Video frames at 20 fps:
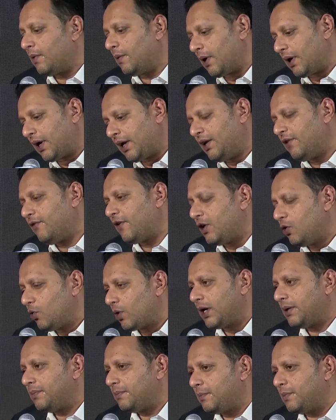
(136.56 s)
And if I
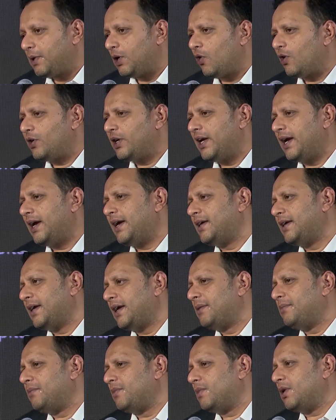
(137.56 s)
look at beyond AI,
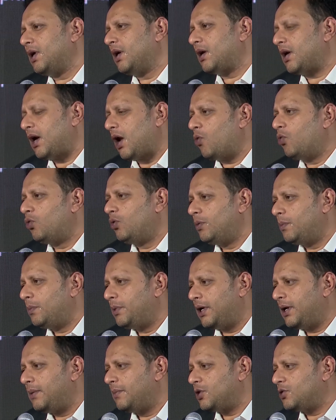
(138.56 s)
again, cloud
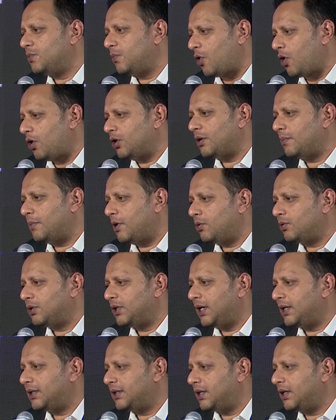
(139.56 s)
pretty much brought about
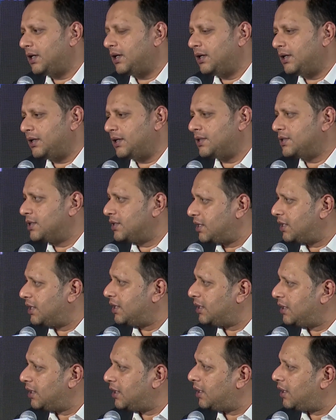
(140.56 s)
that
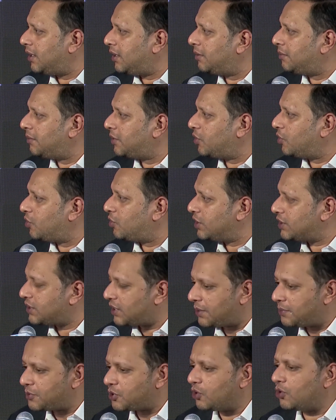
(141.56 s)
digital
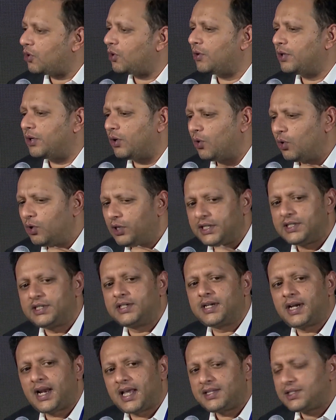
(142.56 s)
disruption or whole
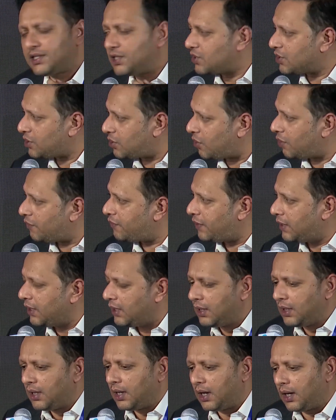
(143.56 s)
digitalization of
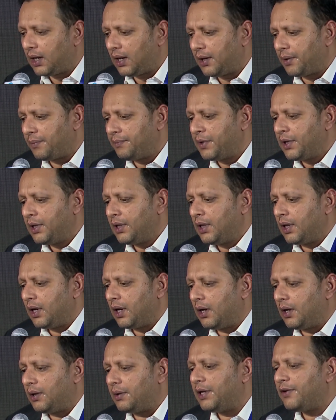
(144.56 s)

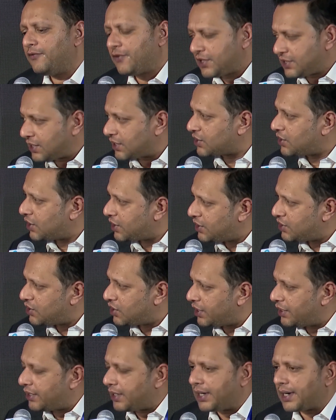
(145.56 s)
infrastructure in
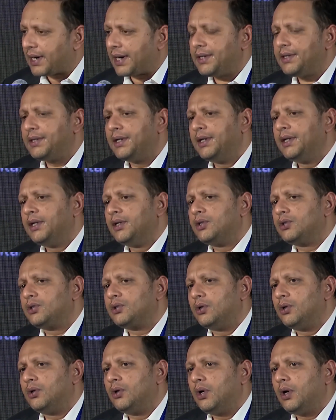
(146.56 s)
general, right?
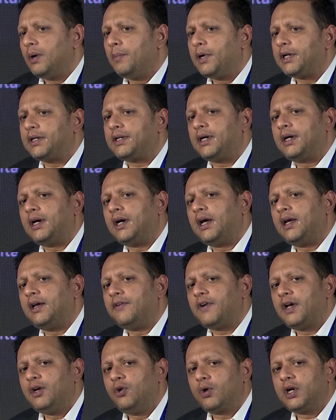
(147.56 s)
So, but
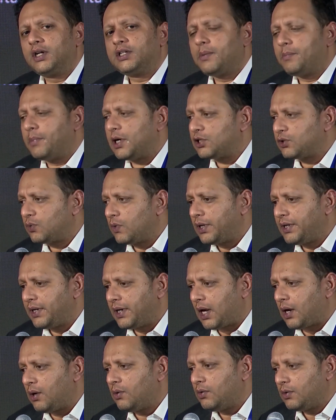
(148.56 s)
if I look at the buzzword
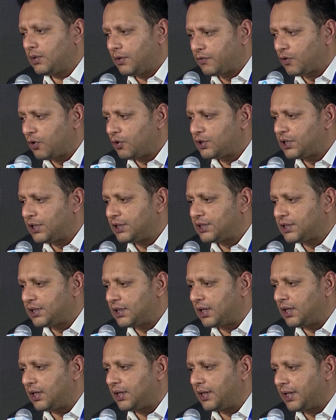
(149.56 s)
now, of course, it's
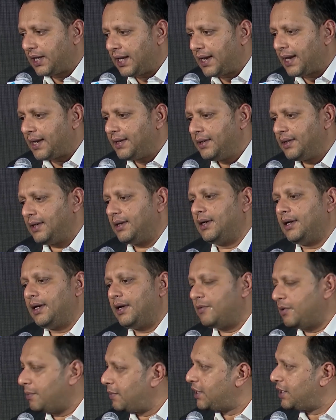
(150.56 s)
AI.
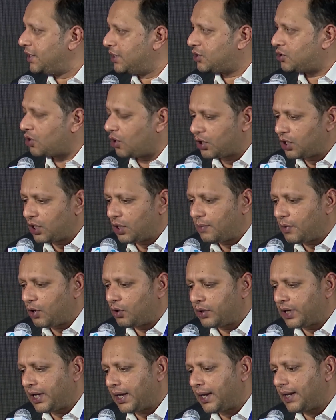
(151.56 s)
Everybody is talking
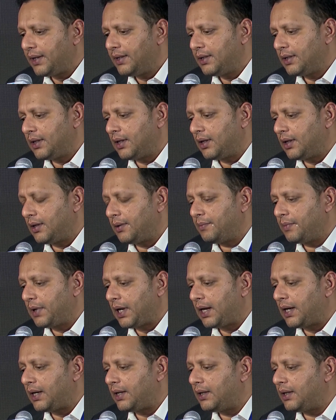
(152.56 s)
about AI.
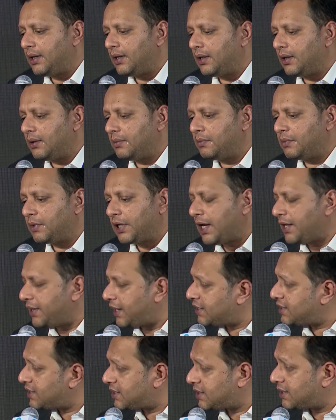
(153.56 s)
And yeah,
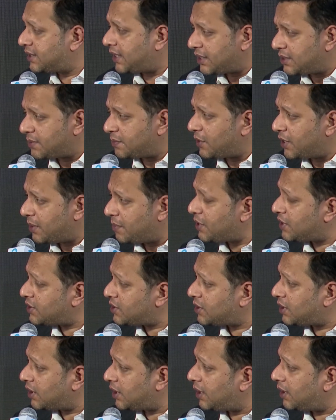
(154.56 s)
that's pretty
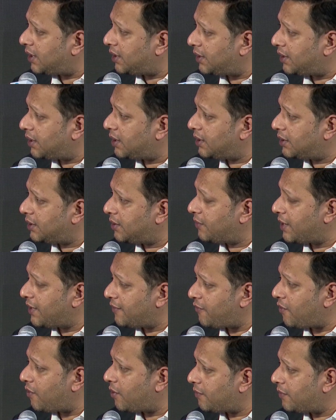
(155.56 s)
much the way
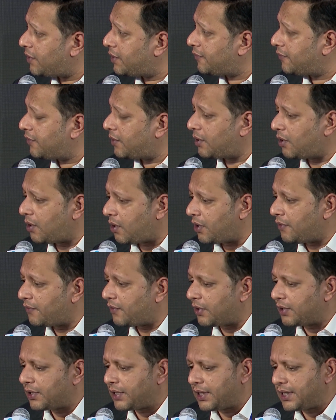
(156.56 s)
forward for a lot of
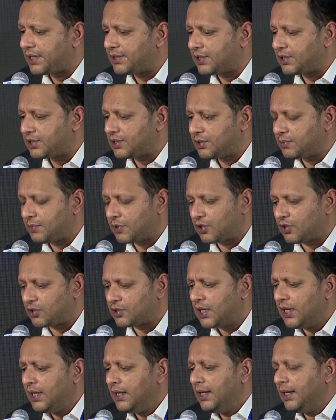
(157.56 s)
organizations,
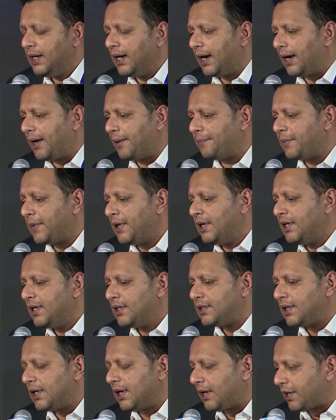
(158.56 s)
because
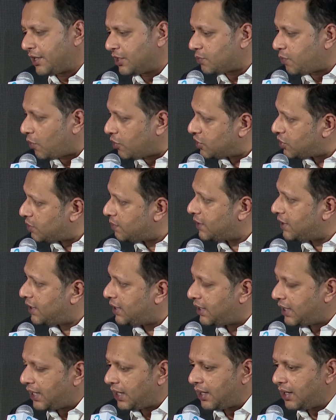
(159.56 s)
a
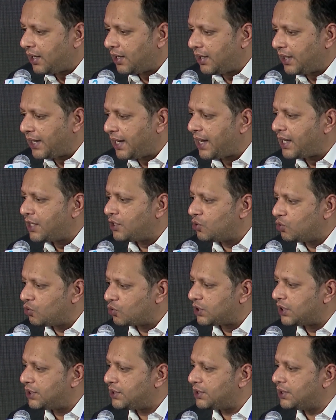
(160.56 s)
responsible AI
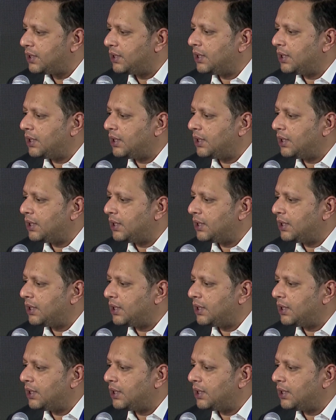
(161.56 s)
usage